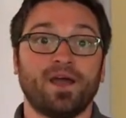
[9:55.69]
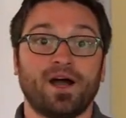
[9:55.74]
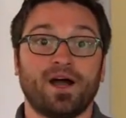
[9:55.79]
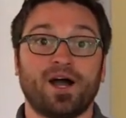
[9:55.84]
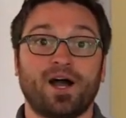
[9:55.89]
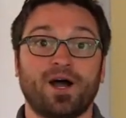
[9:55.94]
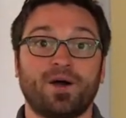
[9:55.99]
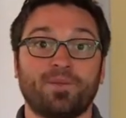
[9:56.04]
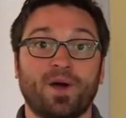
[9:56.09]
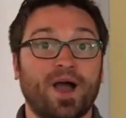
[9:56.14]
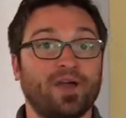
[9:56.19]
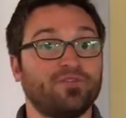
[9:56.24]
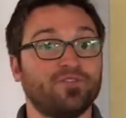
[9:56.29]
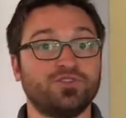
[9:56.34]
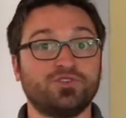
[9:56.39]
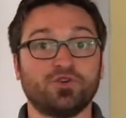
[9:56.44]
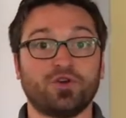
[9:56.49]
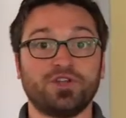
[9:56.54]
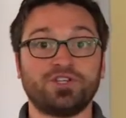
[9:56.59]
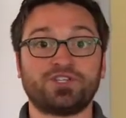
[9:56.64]
I've
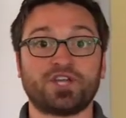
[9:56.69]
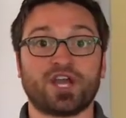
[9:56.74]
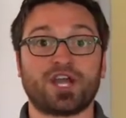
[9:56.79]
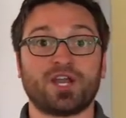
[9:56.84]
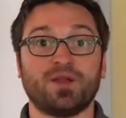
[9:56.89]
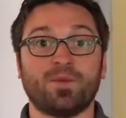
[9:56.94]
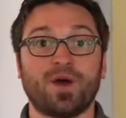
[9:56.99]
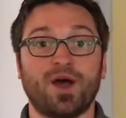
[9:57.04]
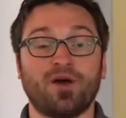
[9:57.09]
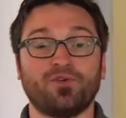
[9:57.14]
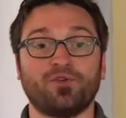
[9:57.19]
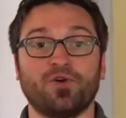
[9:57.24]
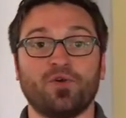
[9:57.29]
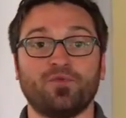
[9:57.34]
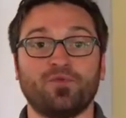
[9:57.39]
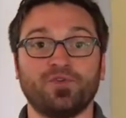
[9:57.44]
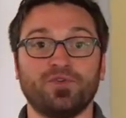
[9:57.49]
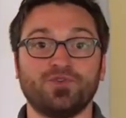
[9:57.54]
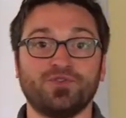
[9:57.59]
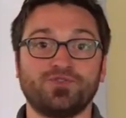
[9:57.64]
enjoyed checking them out, and
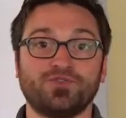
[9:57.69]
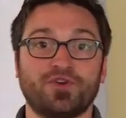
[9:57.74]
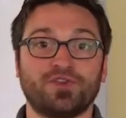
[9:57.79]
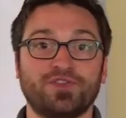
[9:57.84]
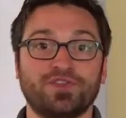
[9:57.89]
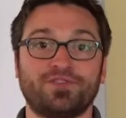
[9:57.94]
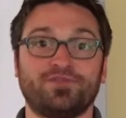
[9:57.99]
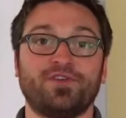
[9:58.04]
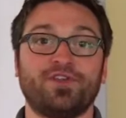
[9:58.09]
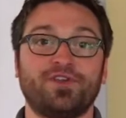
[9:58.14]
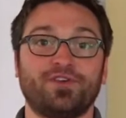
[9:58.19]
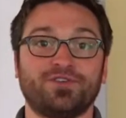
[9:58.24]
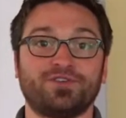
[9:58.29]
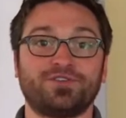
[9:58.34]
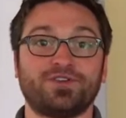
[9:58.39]
hopefully you enjoyed this video.